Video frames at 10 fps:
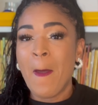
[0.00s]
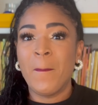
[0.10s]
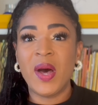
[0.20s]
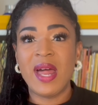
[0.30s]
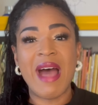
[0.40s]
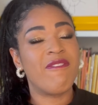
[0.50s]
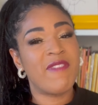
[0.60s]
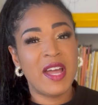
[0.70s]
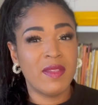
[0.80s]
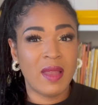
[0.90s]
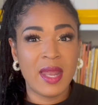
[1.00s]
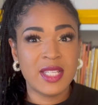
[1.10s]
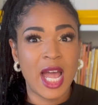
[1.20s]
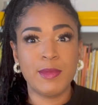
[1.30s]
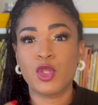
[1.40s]
But I find a lot of
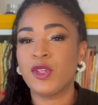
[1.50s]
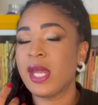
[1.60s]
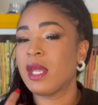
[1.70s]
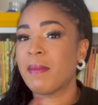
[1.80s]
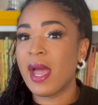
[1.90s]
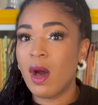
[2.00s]
times creating my